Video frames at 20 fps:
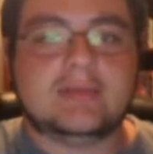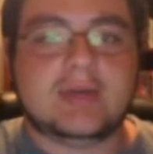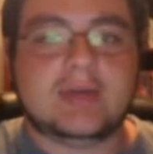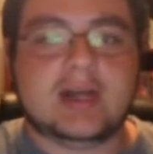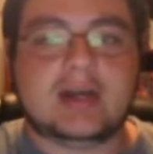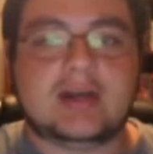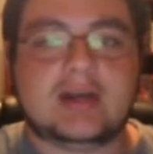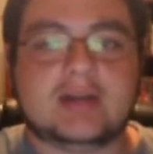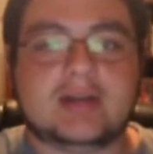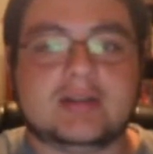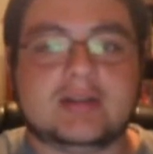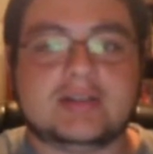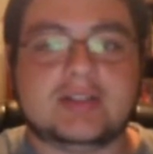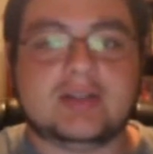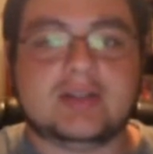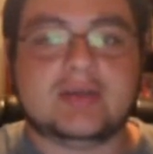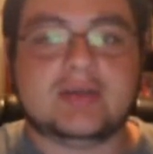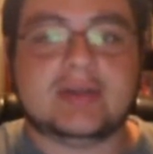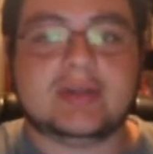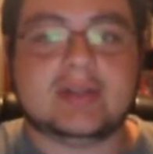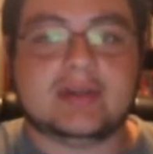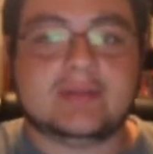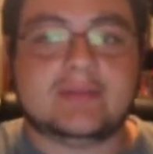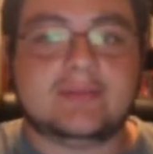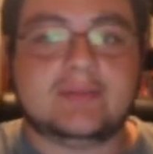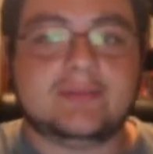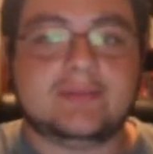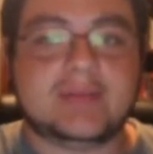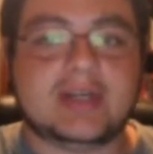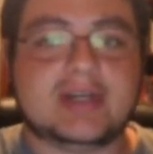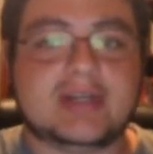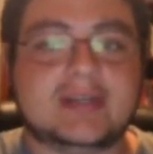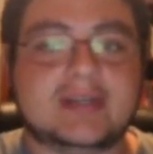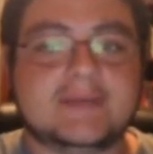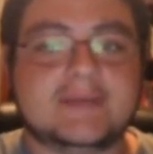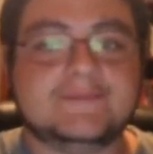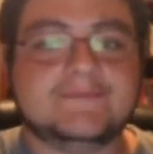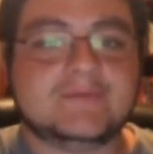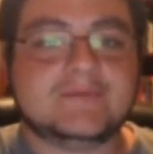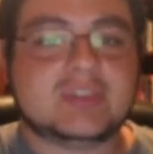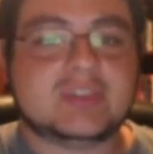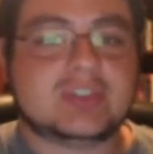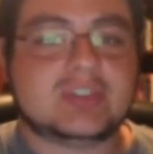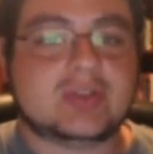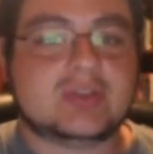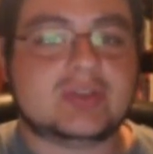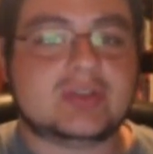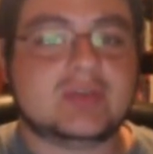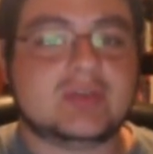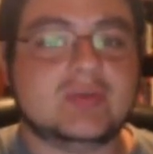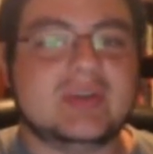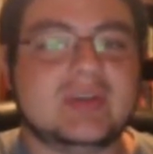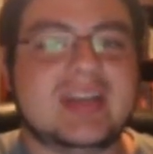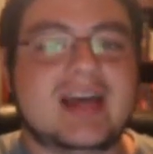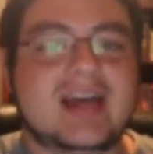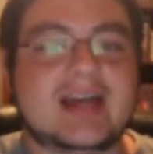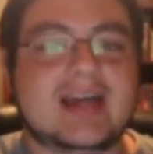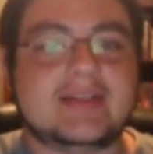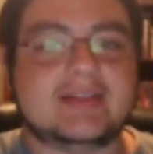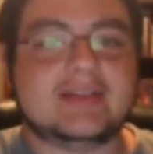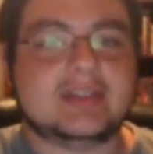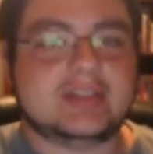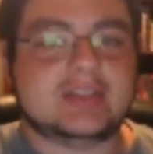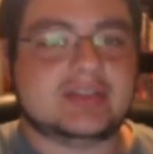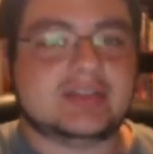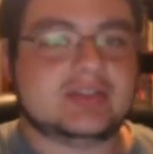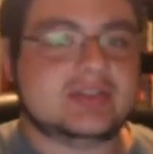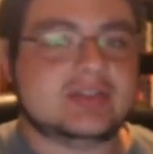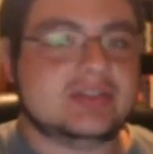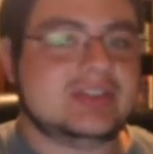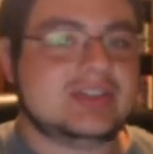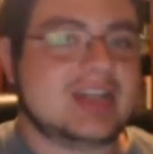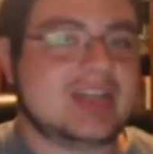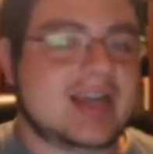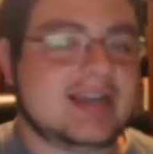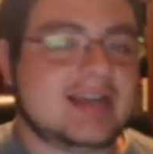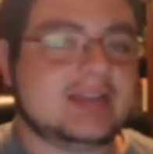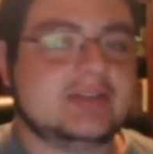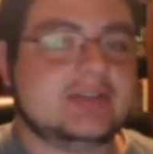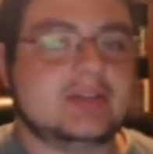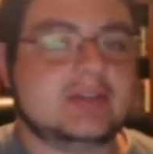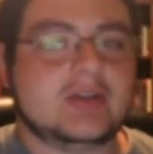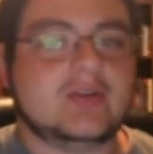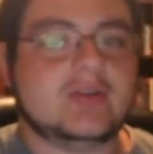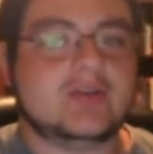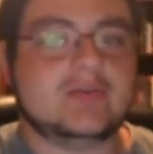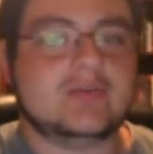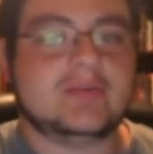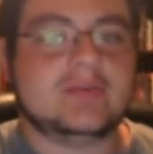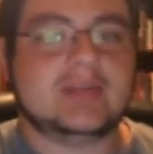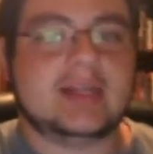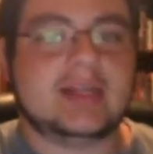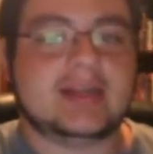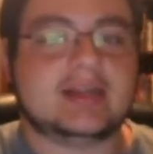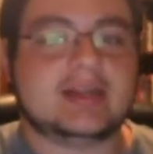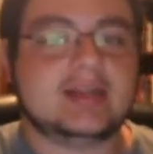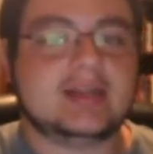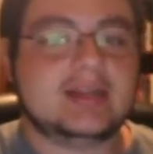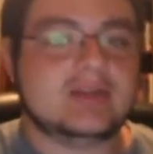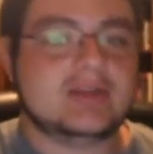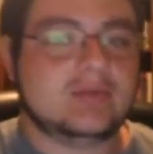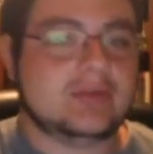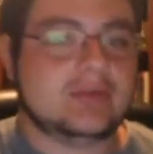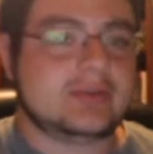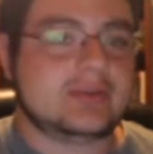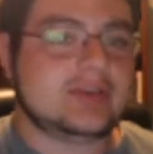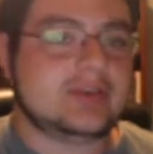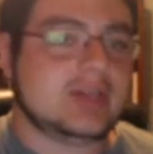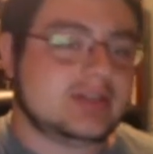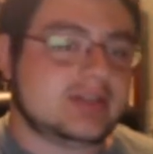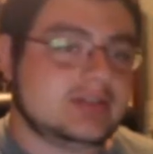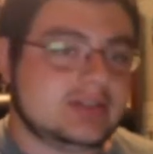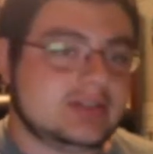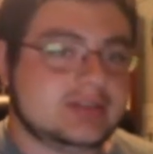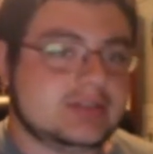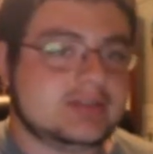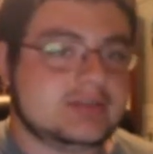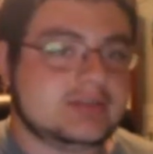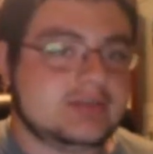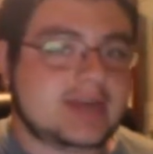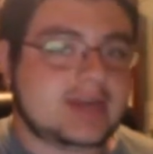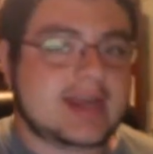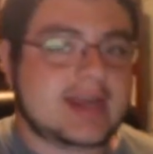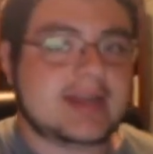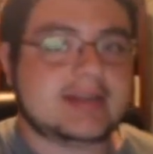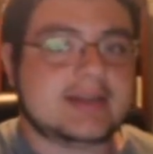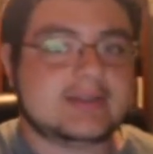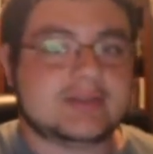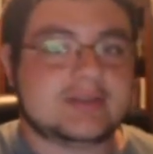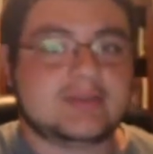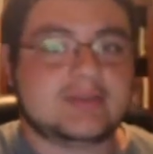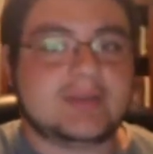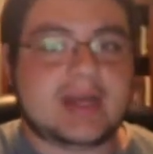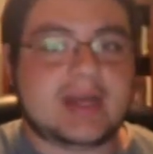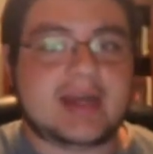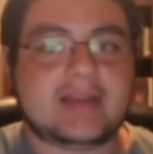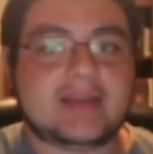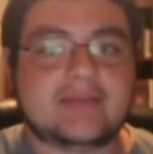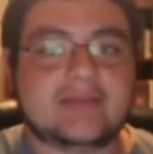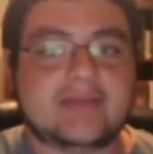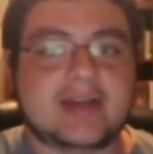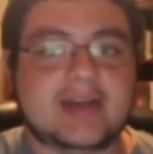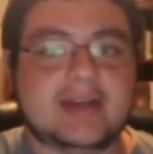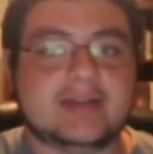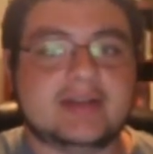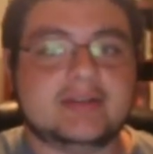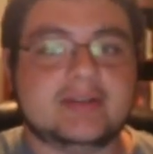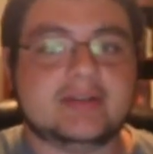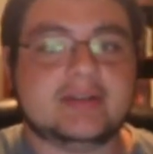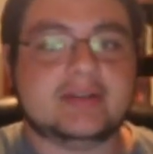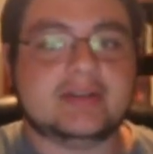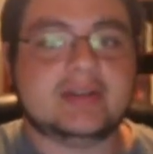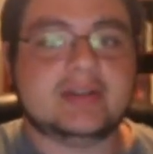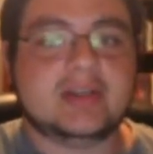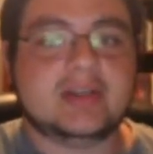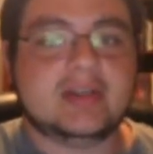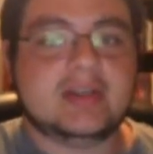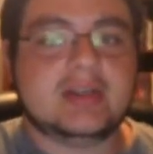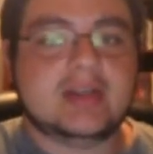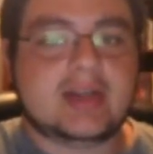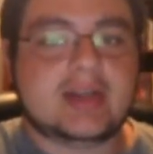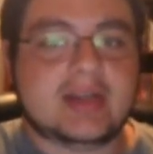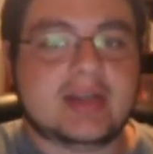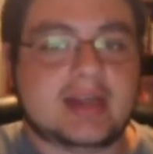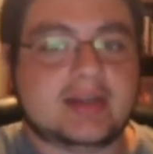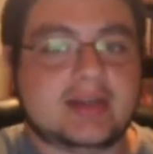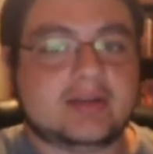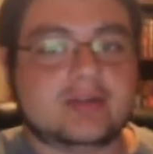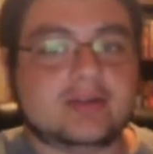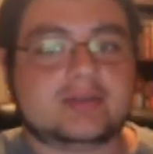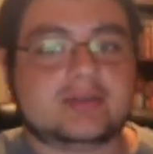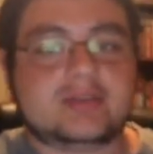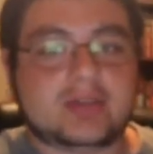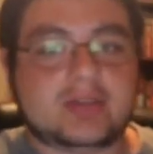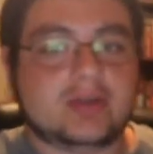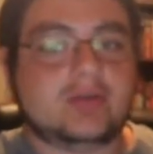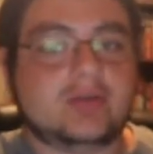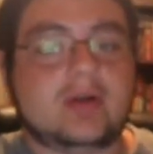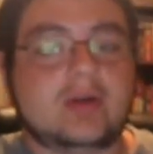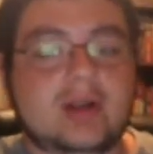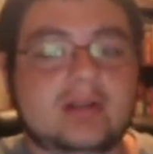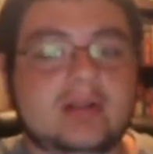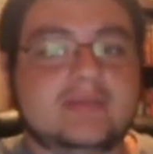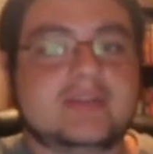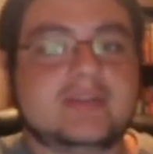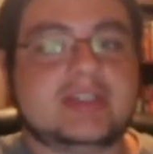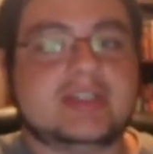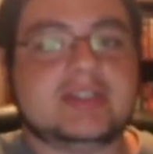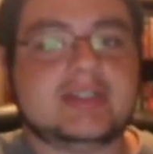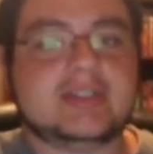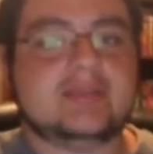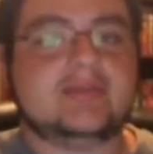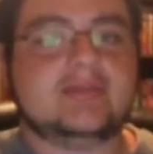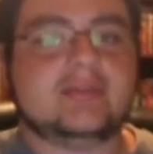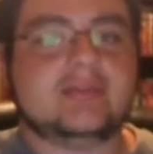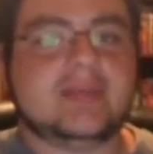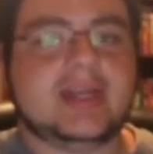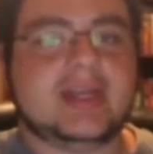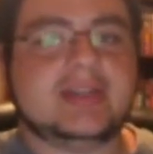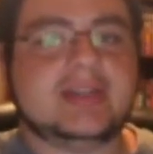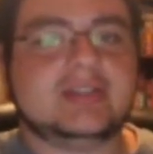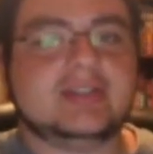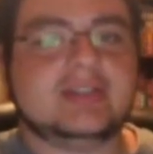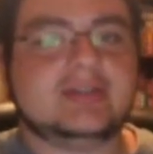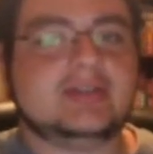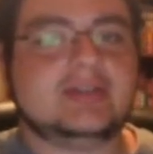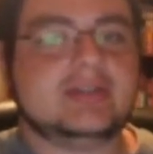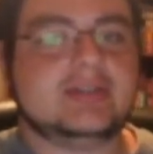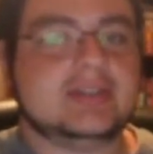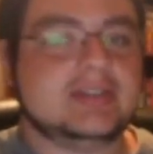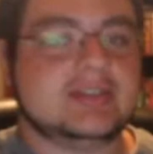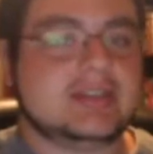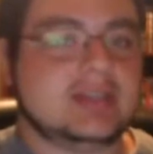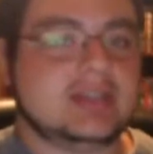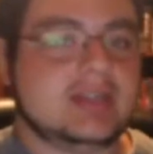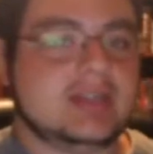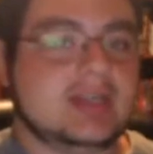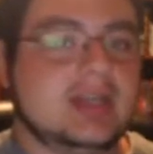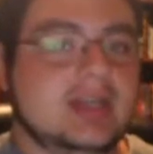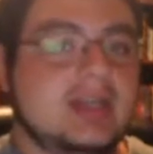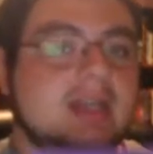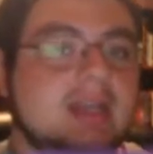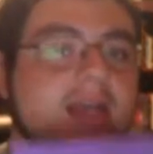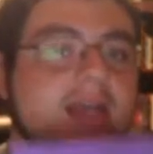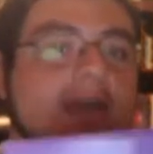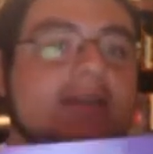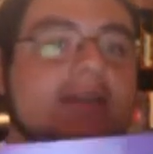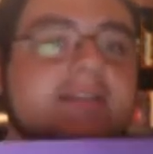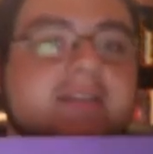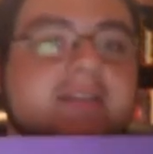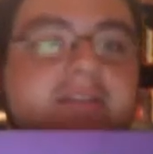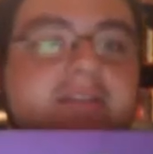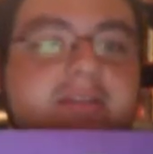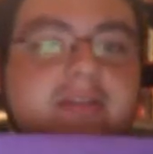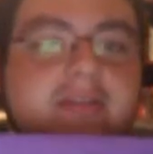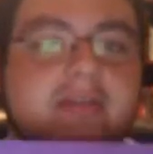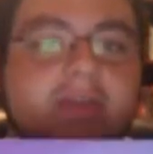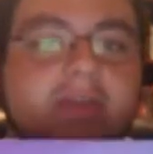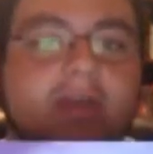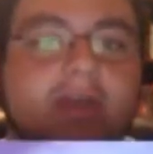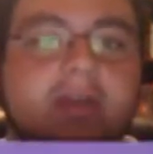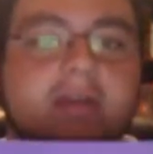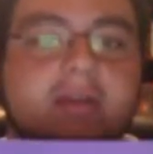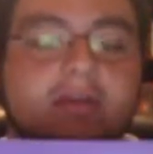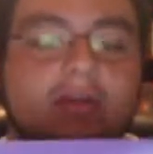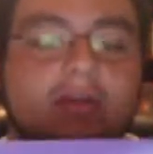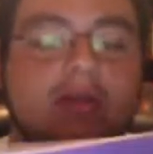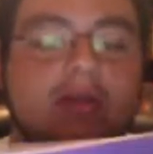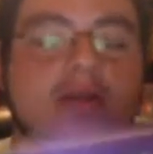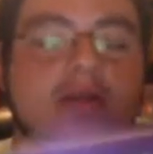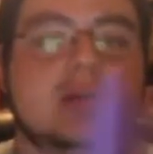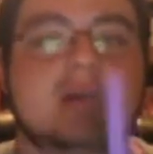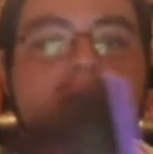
But it's also not this giant tome like with Dungeons and Dragons or Pathfinders. And so all of this information is in less than